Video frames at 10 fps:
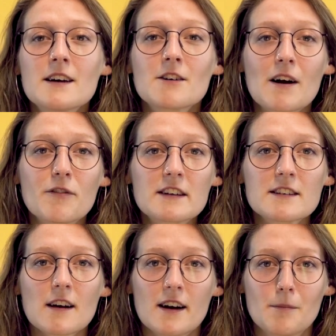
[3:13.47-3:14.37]
graphic
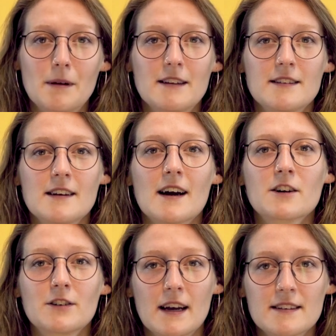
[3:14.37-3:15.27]
design ability and
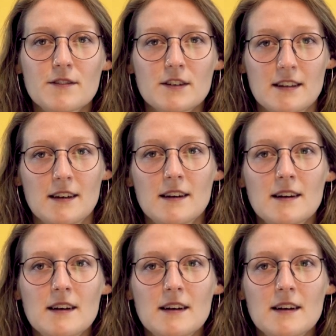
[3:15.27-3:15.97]
creativity,